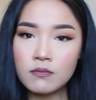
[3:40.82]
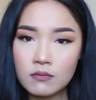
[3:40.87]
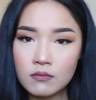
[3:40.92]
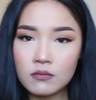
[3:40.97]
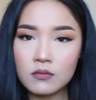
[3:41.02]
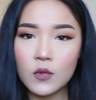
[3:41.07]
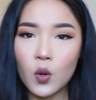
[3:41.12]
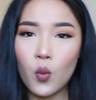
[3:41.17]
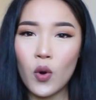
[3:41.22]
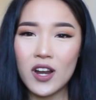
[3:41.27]

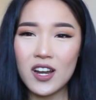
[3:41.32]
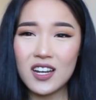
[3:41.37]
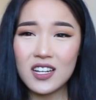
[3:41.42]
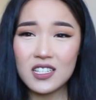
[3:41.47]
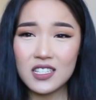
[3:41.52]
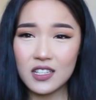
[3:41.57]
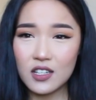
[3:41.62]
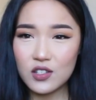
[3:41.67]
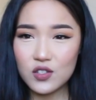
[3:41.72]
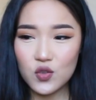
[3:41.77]
Why did
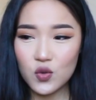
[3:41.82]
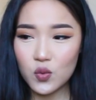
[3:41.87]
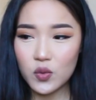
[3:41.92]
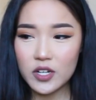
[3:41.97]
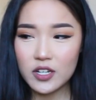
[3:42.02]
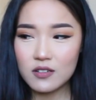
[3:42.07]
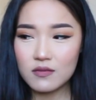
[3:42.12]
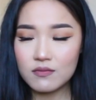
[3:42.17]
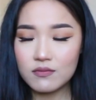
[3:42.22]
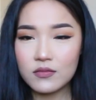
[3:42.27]
I say that so
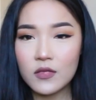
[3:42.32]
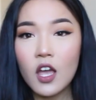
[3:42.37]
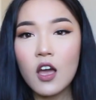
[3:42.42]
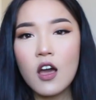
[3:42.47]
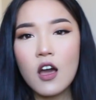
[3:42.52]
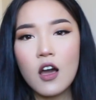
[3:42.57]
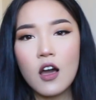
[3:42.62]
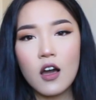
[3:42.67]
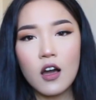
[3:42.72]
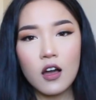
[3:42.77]
weird?
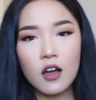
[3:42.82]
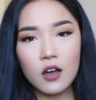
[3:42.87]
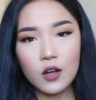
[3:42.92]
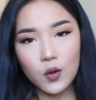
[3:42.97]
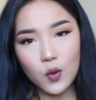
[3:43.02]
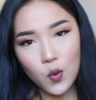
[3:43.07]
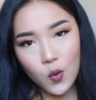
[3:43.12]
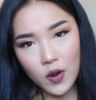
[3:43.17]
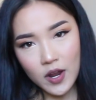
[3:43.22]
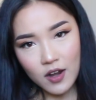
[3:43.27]

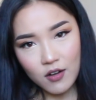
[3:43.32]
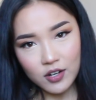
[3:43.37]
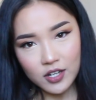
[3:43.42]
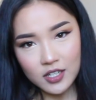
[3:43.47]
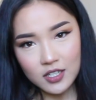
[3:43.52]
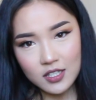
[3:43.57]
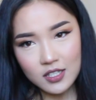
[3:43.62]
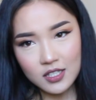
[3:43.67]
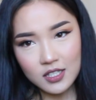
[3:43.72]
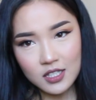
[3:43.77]

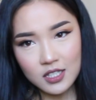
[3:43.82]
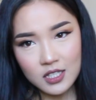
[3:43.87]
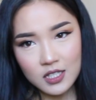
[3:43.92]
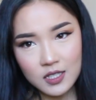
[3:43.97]
Aquarius.